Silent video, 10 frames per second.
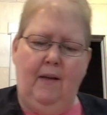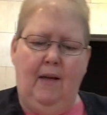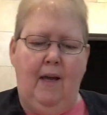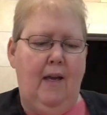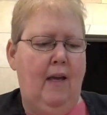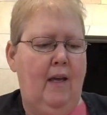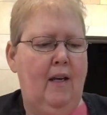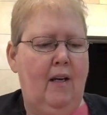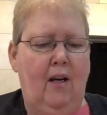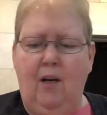
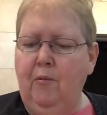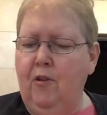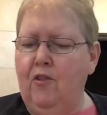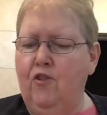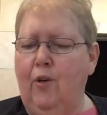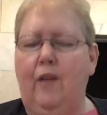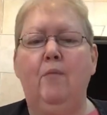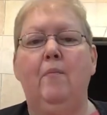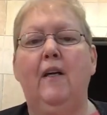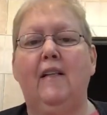And I'm going to try to
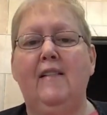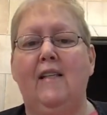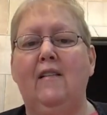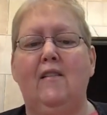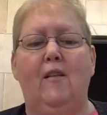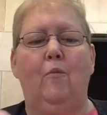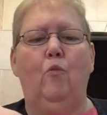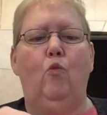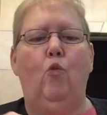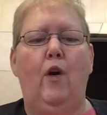mix in
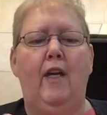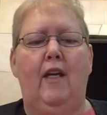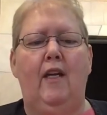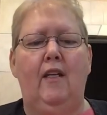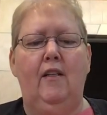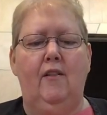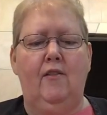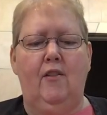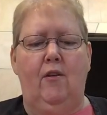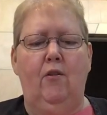some white.
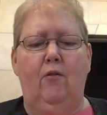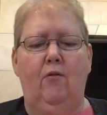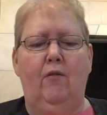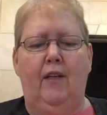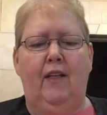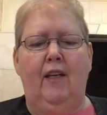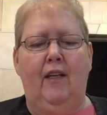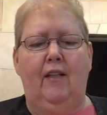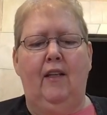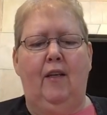So I
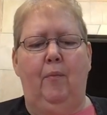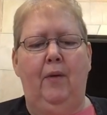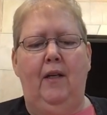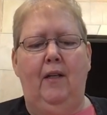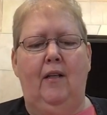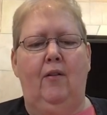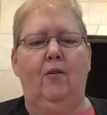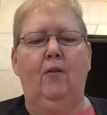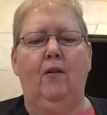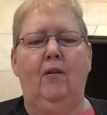get like a pink
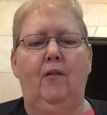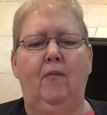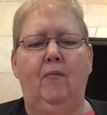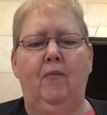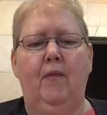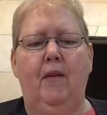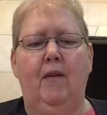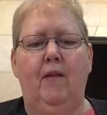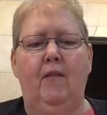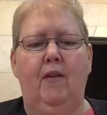color.
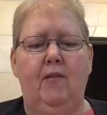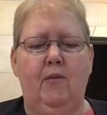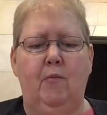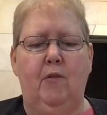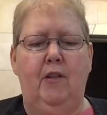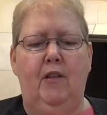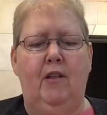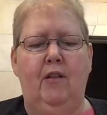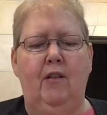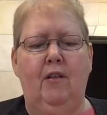Got some white
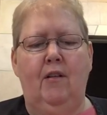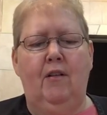here.